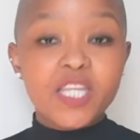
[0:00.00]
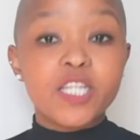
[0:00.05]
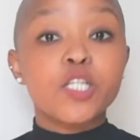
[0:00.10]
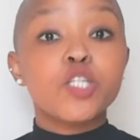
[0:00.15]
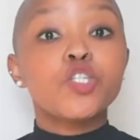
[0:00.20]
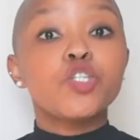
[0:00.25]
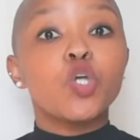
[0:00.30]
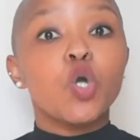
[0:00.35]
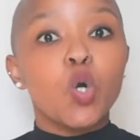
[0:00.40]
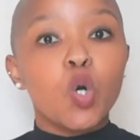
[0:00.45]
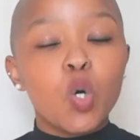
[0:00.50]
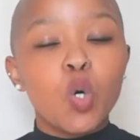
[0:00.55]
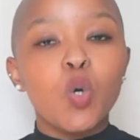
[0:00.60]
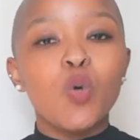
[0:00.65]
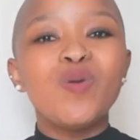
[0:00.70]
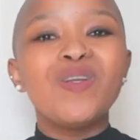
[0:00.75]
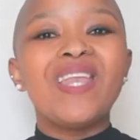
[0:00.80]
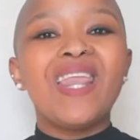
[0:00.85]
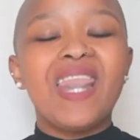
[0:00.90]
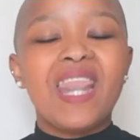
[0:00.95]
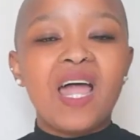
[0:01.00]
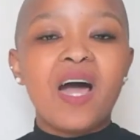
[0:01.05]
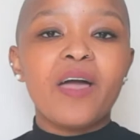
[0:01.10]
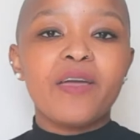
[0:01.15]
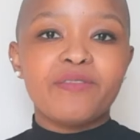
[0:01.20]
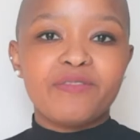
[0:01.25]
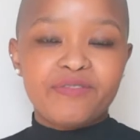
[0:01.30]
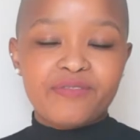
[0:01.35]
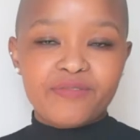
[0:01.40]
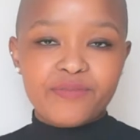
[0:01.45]
It is your own
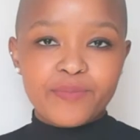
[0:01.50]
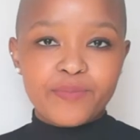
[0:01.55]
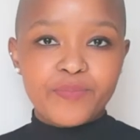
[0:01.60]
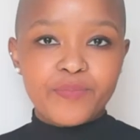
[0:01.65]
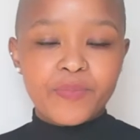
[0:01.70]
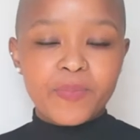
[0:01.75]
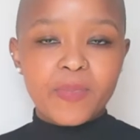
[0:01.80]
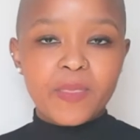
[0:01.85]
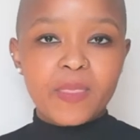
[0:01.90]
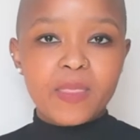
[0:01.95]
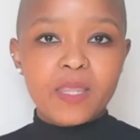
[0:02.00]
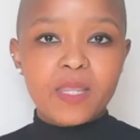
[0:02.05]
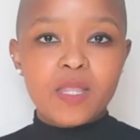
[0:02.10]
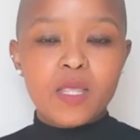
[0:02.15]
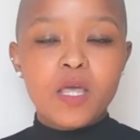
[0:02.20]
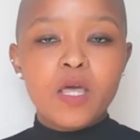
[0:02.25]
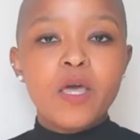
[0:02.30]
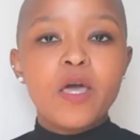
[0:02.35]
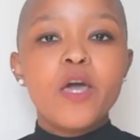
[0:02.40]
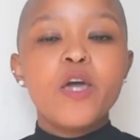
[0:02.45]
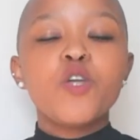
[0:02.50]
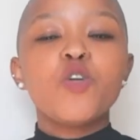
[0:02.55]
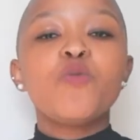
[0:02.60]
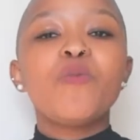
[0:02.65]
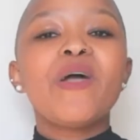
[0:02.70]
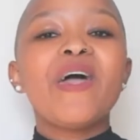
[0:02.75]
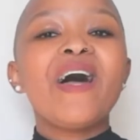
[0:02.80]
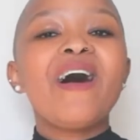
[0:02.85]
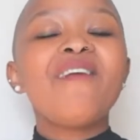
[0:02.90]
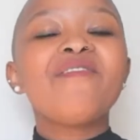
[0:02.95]
life. You
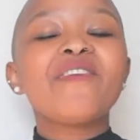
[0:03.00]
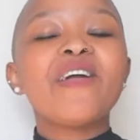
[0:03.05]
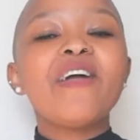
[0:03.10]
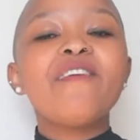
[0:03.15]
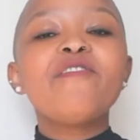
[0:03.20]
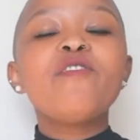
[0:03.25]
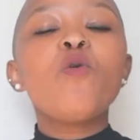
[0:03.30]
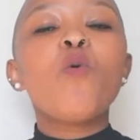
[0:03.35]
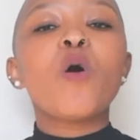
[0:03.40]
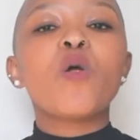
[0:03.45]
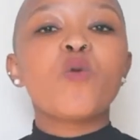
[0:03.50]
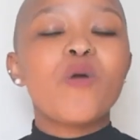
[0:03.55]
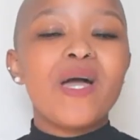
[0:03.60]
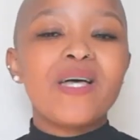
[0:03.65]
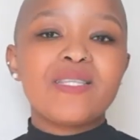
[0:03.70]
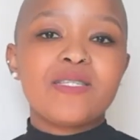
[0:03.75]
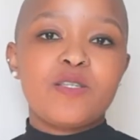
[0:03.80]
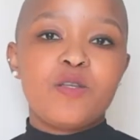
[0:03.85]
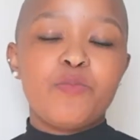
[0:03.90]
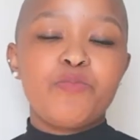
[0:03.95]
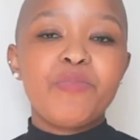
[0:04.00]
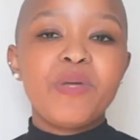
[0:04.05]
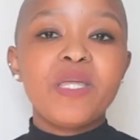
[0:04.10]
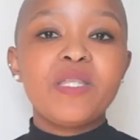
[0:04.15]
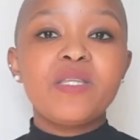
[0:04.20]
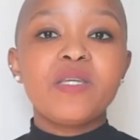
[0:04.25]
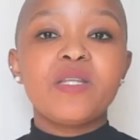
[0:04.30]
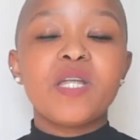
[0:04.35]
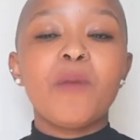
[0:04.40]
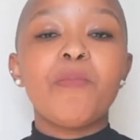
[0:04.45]
may have everyone who has an
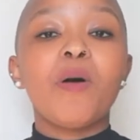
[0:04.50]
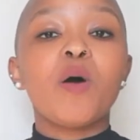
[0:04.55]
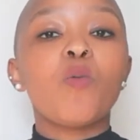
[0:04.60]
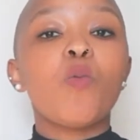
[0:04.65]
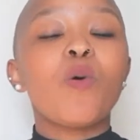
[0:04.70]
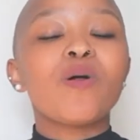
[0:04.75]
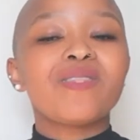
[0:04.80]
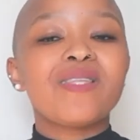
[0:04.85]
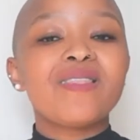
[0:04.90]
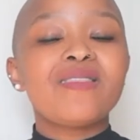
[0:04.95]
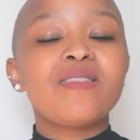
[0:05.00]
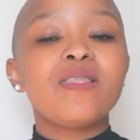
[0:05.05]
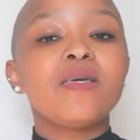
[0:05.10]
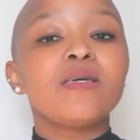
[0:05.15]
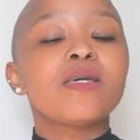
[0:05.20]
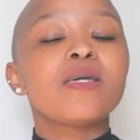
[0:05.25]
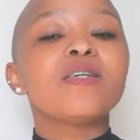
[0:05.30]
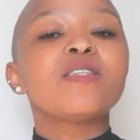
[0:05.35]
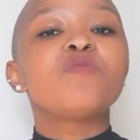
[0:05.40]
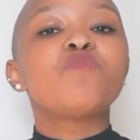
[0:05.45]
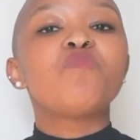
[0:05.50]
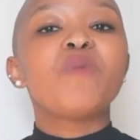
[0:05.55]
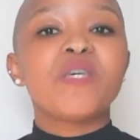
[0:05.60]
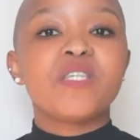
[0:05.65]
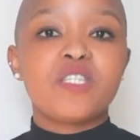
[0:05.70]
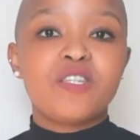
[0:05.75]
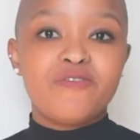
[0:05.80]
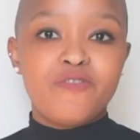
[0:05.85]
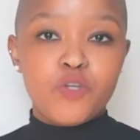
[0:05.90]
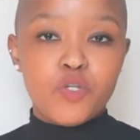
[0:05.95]
opinion about what they think is
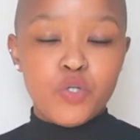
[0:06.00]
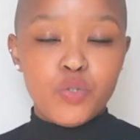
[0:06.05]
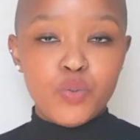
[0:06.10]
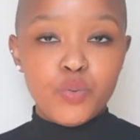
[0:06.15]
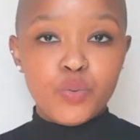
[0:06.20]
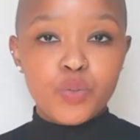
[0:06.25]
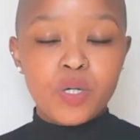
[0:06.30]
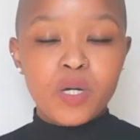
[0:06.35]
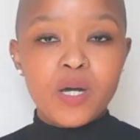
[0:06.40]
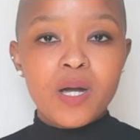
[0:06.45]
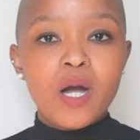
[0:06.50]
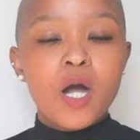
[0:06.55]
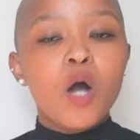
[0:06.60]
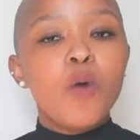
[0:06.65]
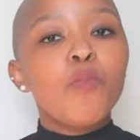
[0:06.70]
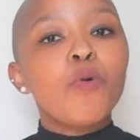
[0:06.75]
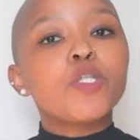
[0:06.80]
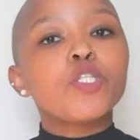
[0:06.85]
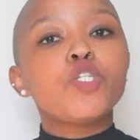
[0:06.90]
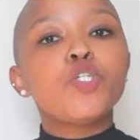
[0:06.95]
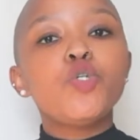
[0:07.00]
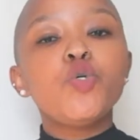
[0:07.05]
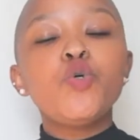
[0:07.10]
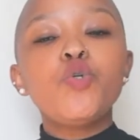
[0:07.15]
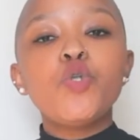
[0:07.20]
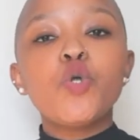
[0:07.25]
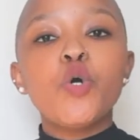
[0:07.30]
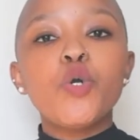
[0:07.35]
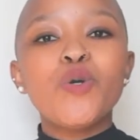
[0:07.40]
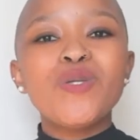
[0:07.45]
best for you, but you
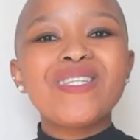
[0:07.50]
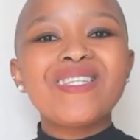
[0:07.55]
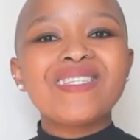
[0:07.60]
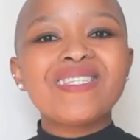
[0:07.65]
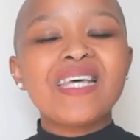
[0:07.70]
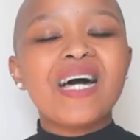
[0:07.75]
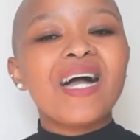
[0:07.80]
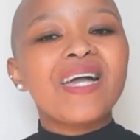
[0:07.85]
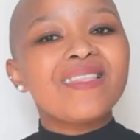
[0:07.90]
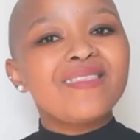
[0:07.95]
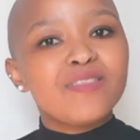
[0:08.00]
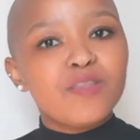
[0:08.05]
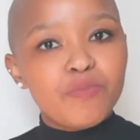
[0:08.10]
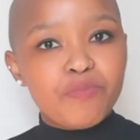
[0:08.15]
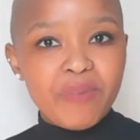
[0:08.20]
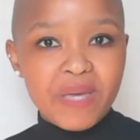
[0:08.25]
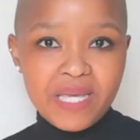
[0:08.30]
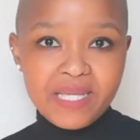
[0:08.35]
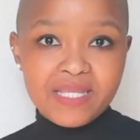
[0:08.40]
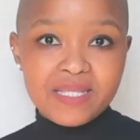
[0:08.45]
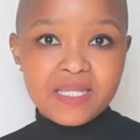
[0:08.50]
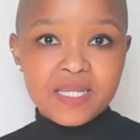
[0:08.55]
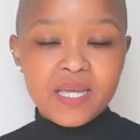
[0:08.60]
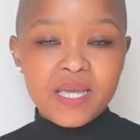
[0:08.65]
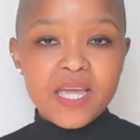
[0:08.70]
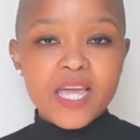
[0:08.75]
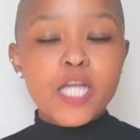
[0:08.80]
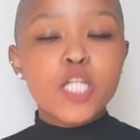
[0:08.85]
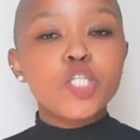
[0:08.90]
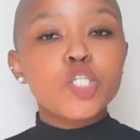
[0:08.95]
know you design the best,
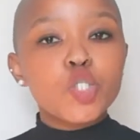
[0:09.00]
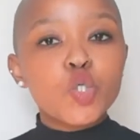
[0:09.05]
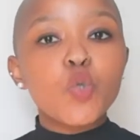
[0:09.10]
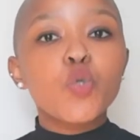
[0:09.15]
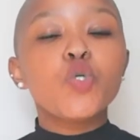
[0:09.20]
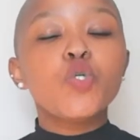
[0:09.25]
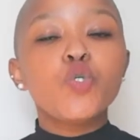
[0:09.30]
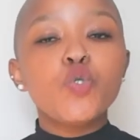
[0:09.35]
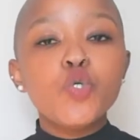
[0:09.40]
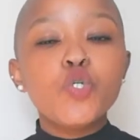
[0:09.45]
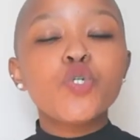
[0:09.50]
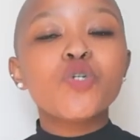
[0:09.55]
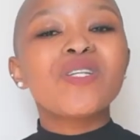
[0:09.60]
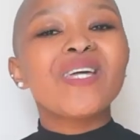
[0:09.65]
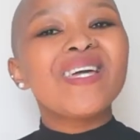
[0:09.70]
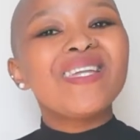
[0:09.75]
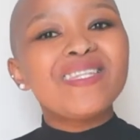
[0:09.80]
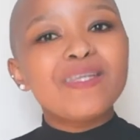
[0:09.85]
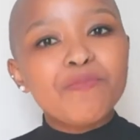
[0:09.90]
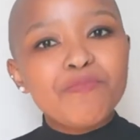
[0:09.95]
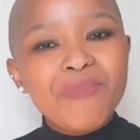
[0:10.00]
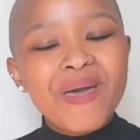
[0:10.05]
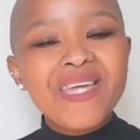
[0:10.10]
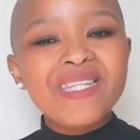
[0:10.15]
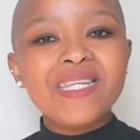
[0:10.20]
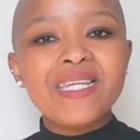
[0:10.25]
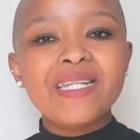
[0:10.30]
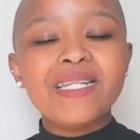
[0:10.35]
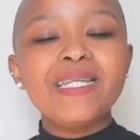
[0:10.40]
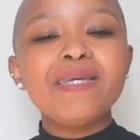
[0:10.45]
and so you should
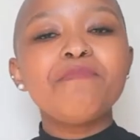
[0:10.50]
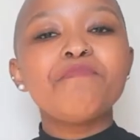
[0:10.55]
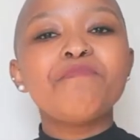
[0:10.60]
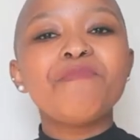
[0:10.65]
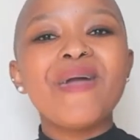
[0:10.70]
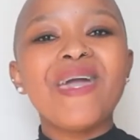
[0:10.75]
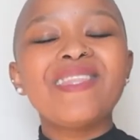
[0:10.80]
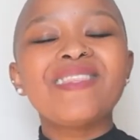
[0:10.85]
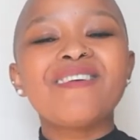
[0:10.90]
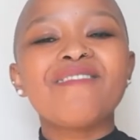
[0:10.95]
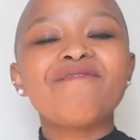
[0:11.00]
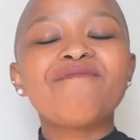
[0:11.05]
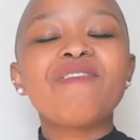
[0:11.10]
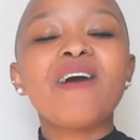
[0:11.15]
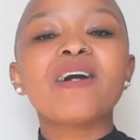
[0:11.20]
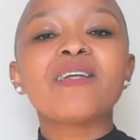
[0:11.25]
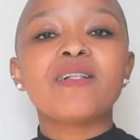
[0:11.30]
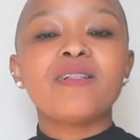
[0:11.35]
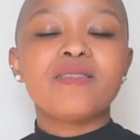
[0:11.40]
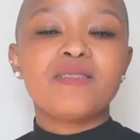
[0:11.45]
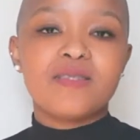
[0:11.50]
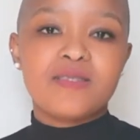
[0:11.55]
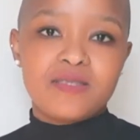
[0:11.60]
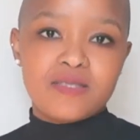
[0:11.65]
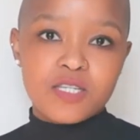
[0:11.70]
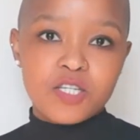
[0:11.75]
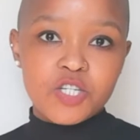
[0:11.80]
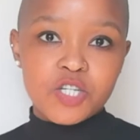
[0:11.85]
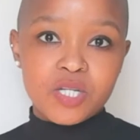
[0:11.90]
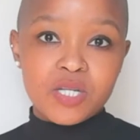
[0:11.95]
independently make the final
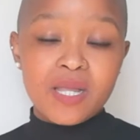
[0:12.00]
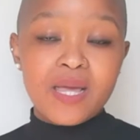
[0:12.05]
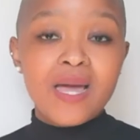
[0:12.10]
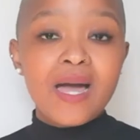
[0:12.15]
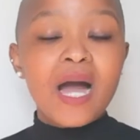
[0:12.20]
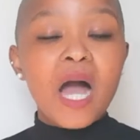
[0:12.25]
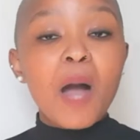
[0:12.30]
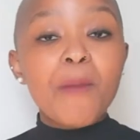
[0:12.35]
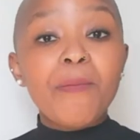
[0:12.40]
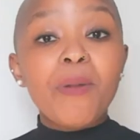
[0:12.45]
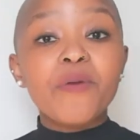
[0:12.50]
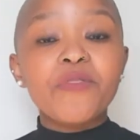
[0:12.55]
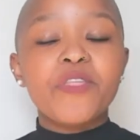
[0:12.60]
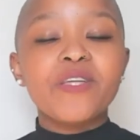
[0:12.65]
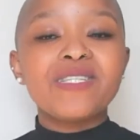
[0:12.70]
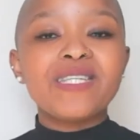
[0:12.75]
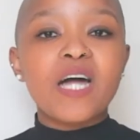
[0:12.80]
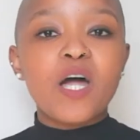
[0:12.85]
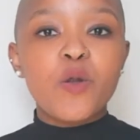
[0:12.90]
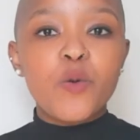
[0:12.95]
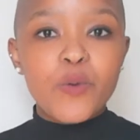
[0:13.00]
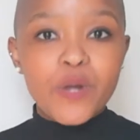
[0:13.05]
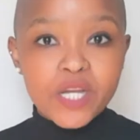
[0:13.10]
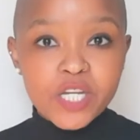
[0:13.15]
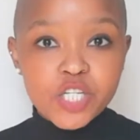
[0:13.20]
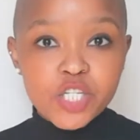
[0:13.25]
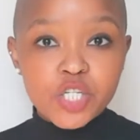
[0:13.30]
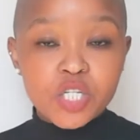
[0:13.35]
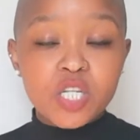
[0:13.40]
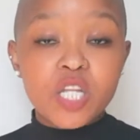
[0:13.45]
decision about the
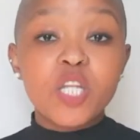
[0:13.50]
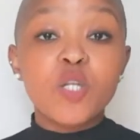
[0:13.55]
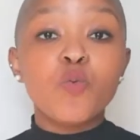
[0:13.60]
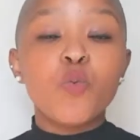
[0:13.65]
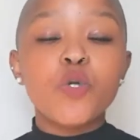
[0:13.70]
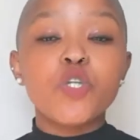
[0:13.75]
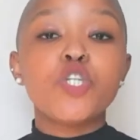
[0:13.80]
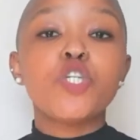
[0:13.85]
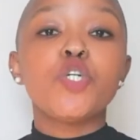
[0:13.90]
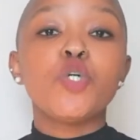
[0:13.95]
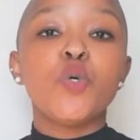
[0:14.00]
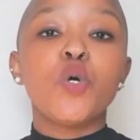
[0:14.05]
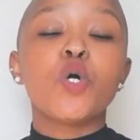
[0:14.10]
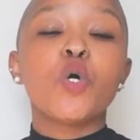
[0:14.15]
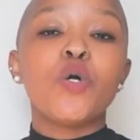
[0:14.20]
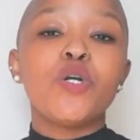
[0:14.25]
direction in which you're